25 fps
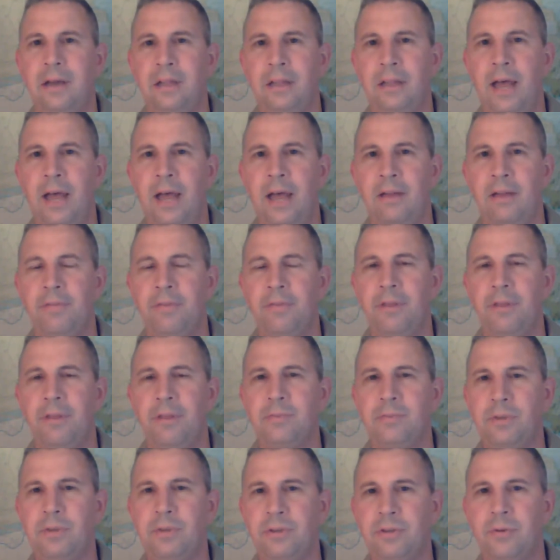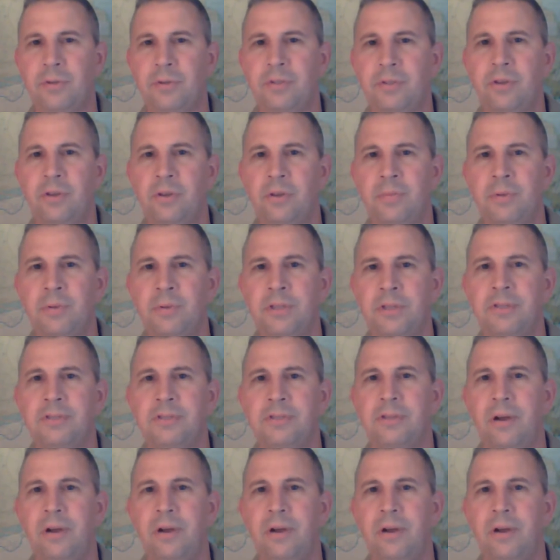lot of the things we do as humans